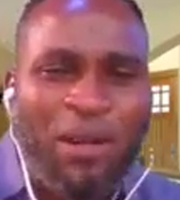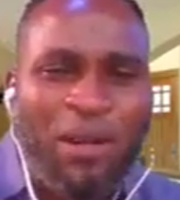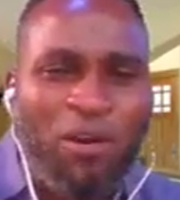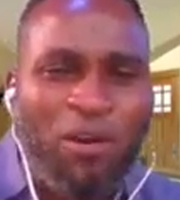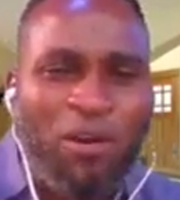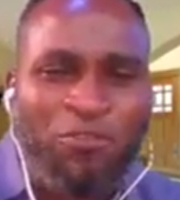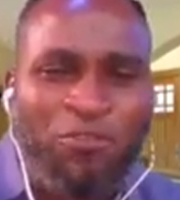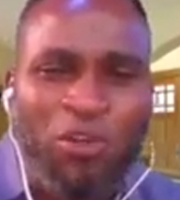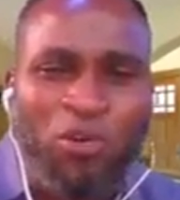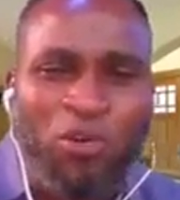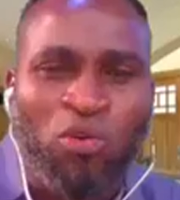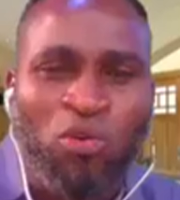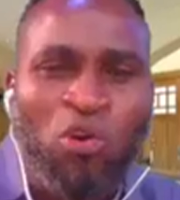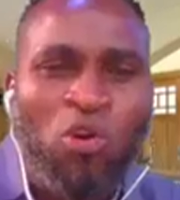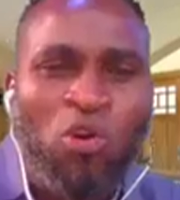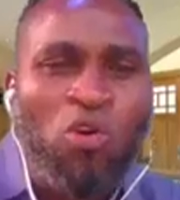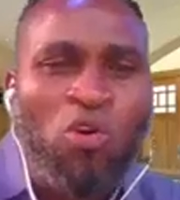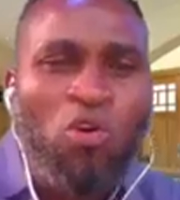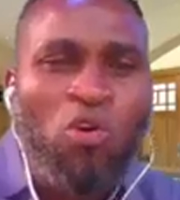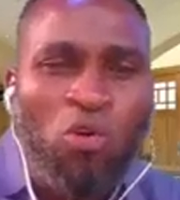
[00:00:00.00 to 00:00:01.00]
of you
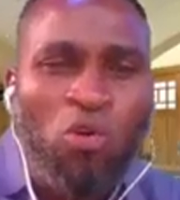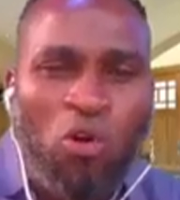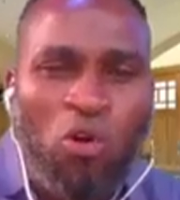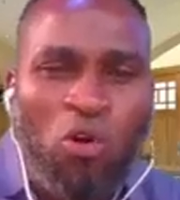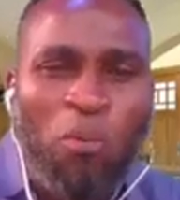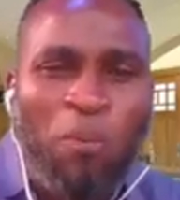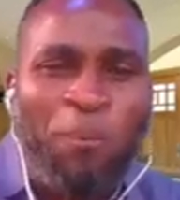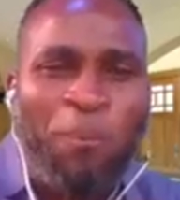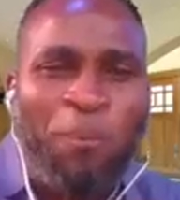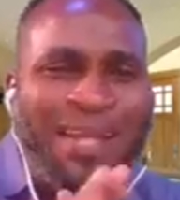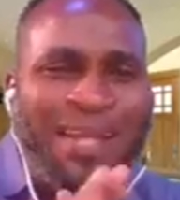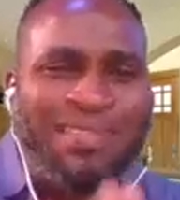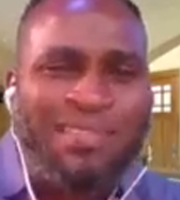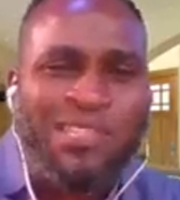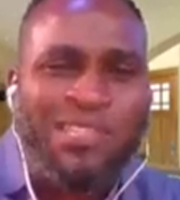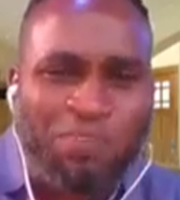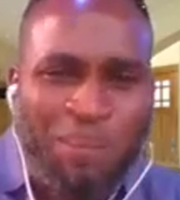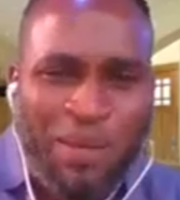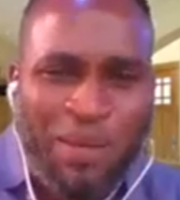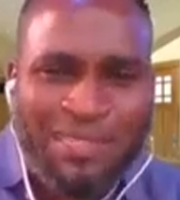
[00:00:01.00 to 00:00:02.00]
who
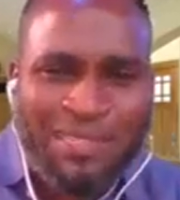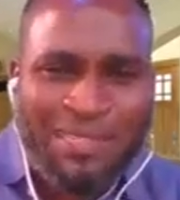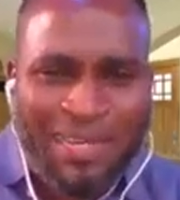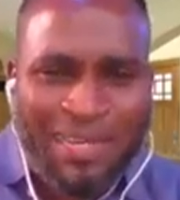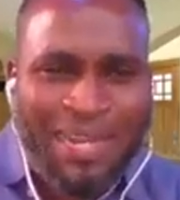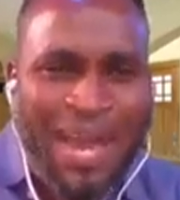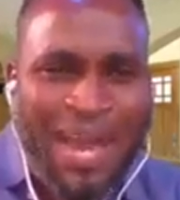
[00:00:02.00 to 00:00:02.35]
participated.